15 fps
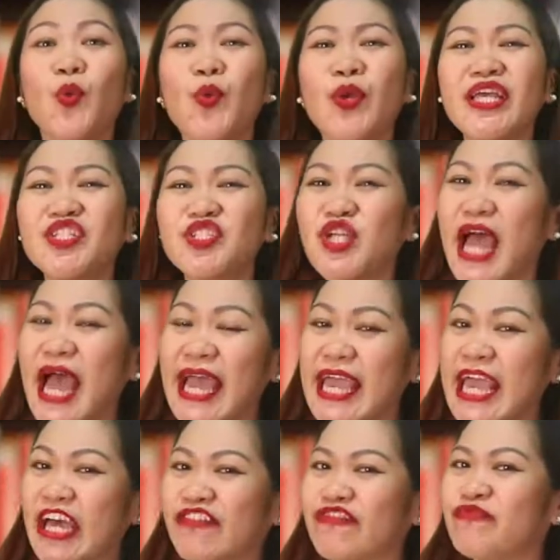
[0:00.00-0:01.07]
which
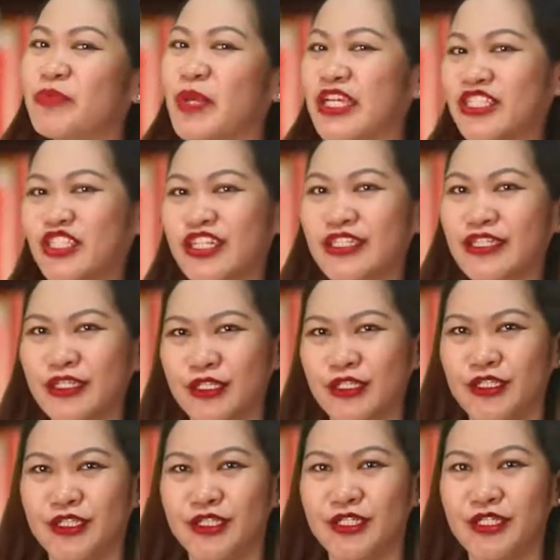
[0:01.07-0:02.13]
I have mentioned
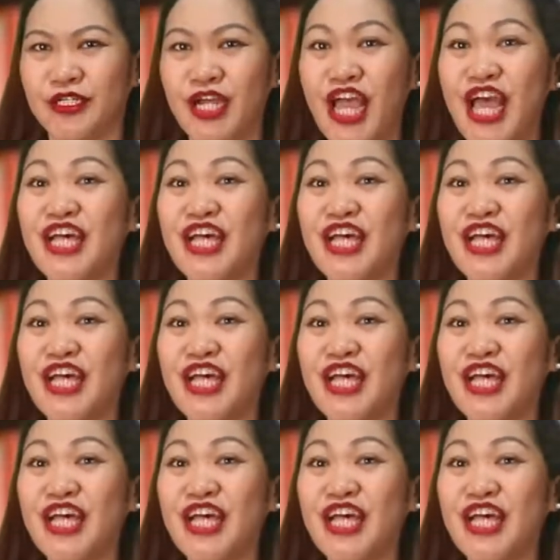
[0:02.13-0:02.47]
earlier.